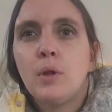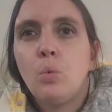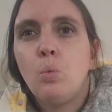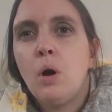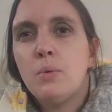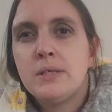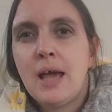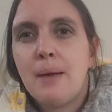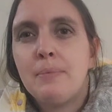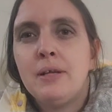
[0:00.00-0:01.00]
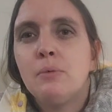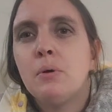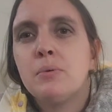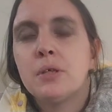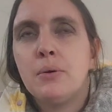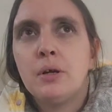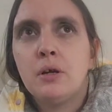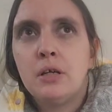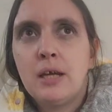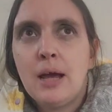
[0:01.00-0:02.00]
what was happening, what was going
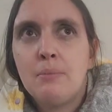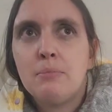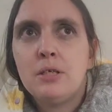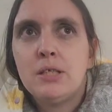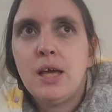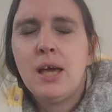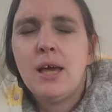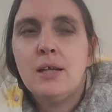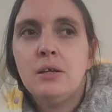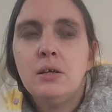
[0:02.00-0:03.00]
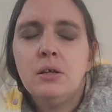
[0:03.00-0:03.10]
on in Cambry's head,